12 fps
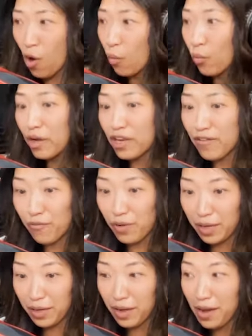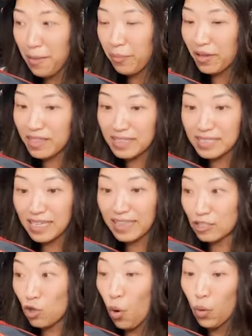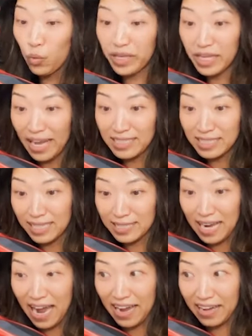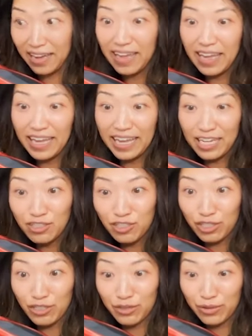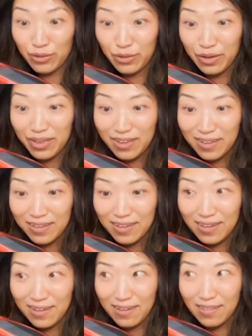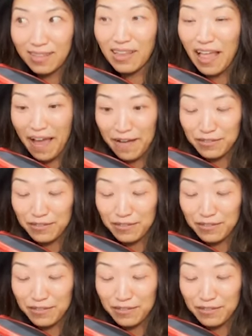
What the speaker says: what if we put this thing that's only on TikTok into the lives